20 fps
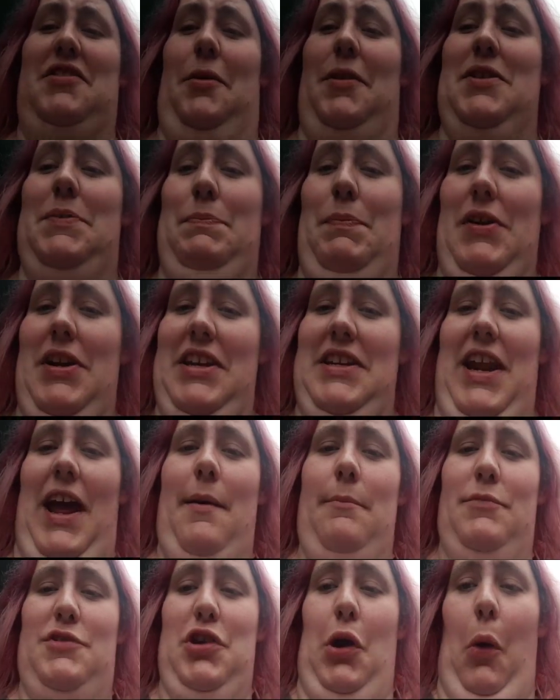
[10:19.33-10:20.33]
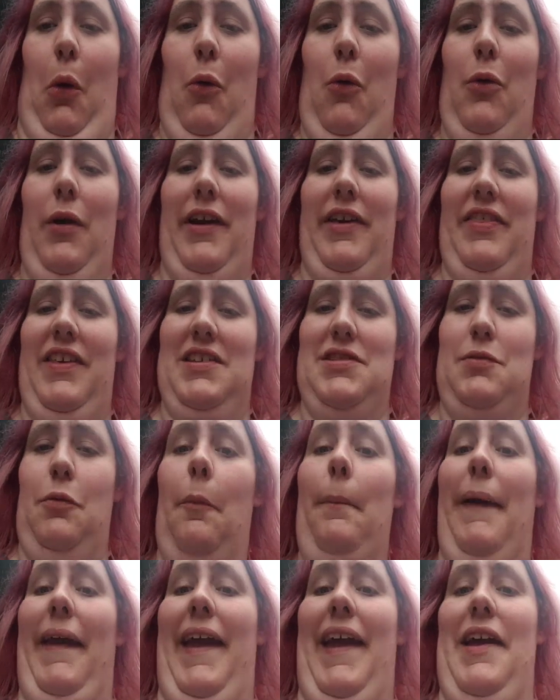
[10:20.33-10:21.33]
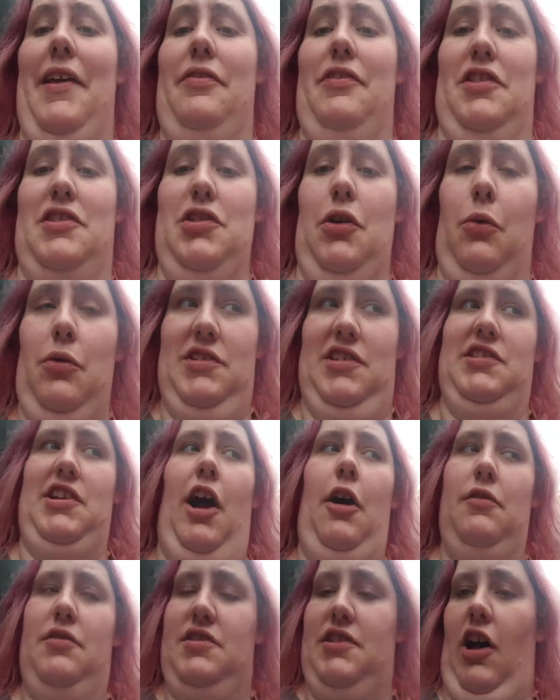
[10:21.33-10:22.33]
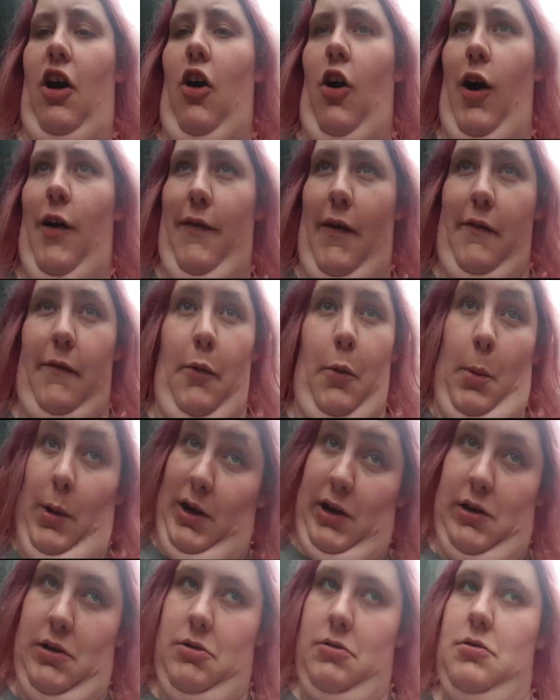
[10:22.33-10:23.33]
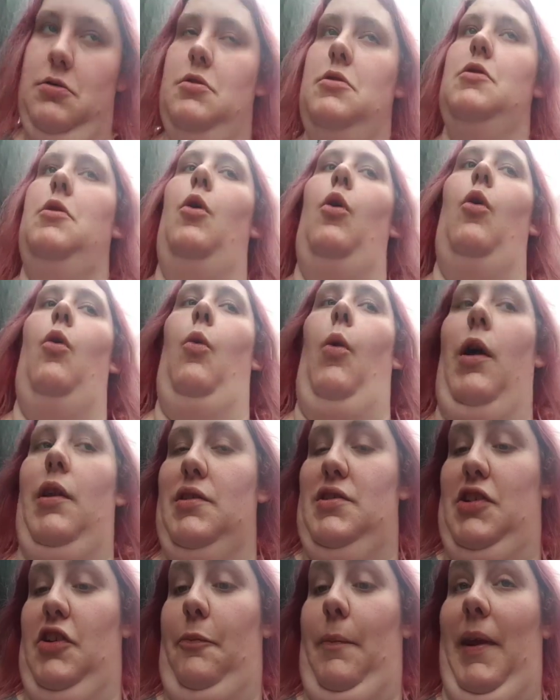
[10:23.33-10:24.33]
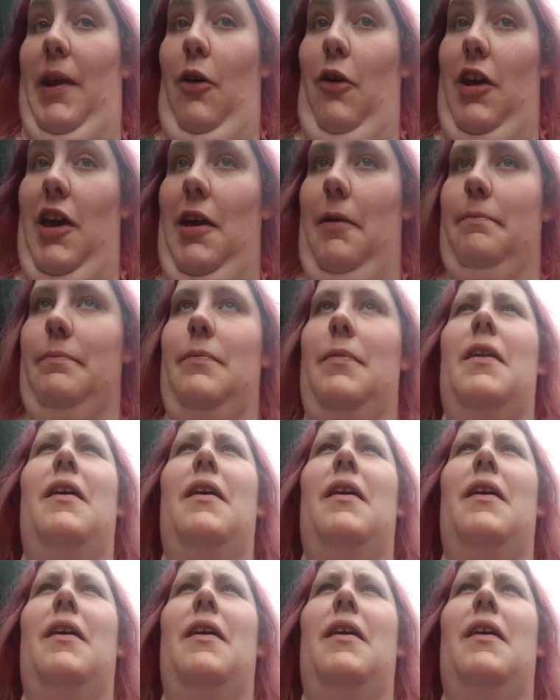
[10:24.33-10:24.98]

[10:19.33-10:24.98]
Yeah, so it's pretty damn tall. This will be the tallest coaster I've ever ridden once I've been on